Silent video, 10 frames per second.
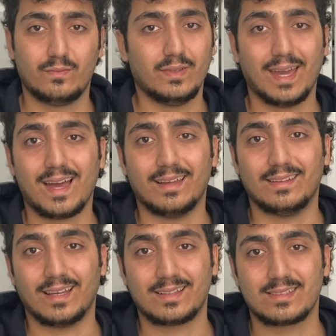yeah,
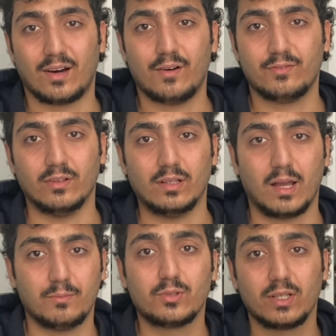that's awful.
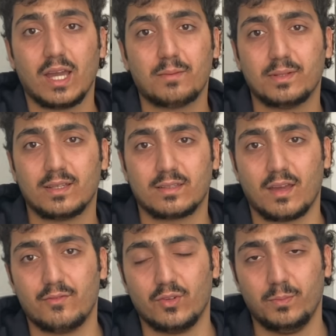I'm really happy that
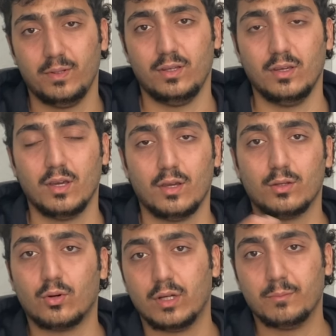I will be
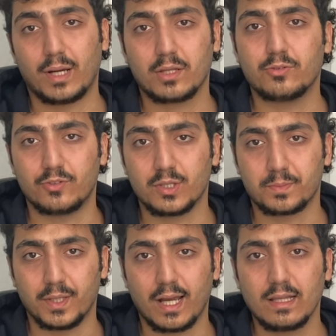going back to
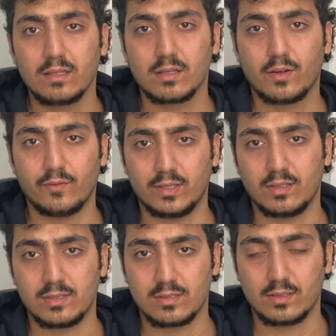Fishman Island with
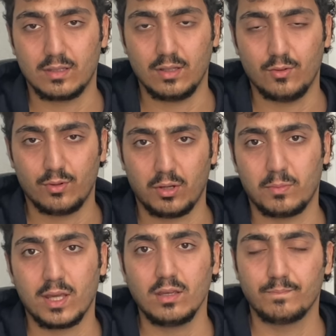this new
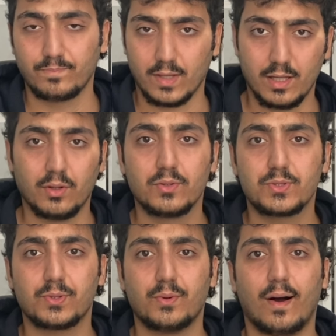remake. And
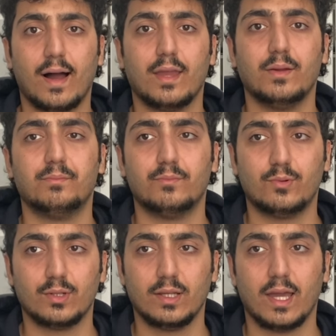also, I'm
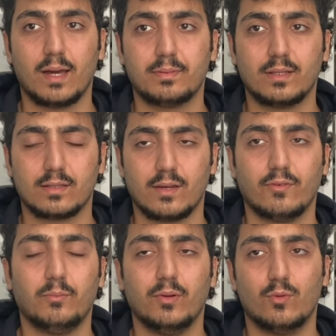really happy that I
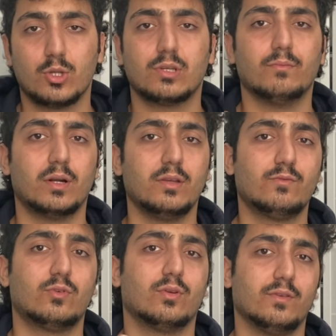will be watching
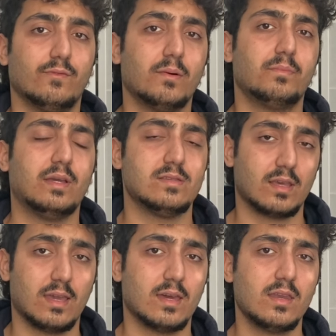Marineford in One Piece
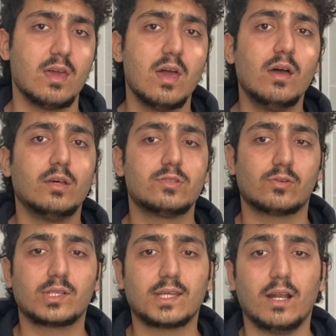again, so
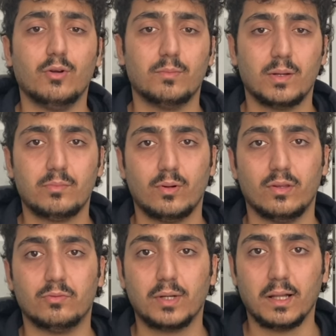that I remember
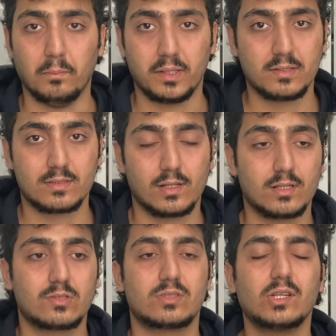it well, because
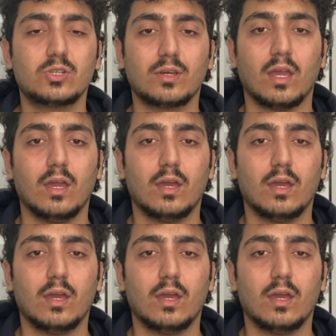it's such a